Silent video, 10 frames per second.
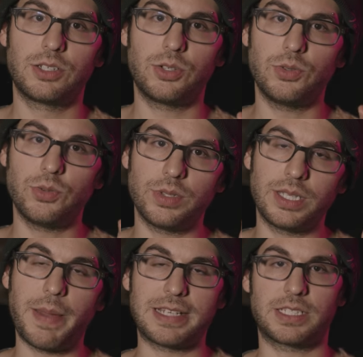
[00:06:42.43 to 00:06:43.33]
to
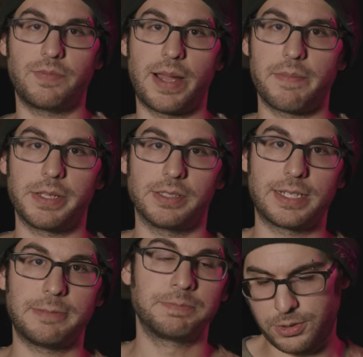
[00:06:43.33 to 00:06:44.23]
the best of my ability.